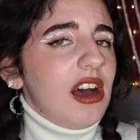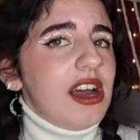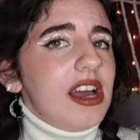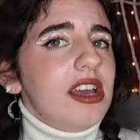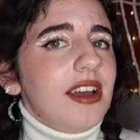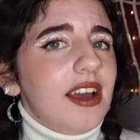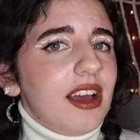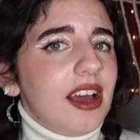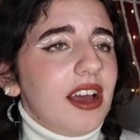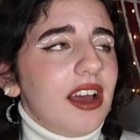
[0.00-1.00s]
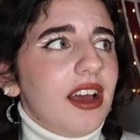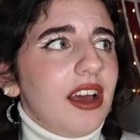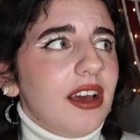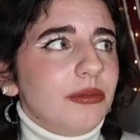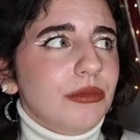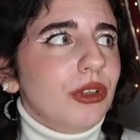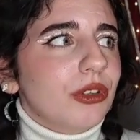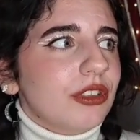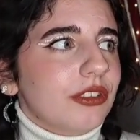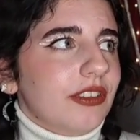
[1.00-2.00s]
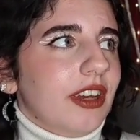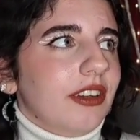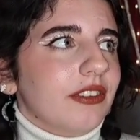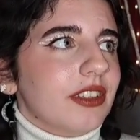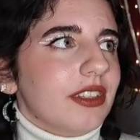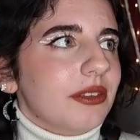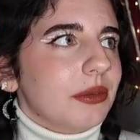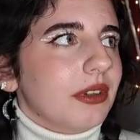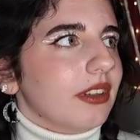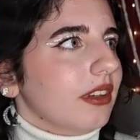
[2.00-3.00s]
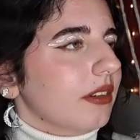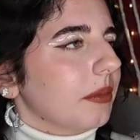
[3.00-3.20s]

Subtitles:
I am not a fan of this one.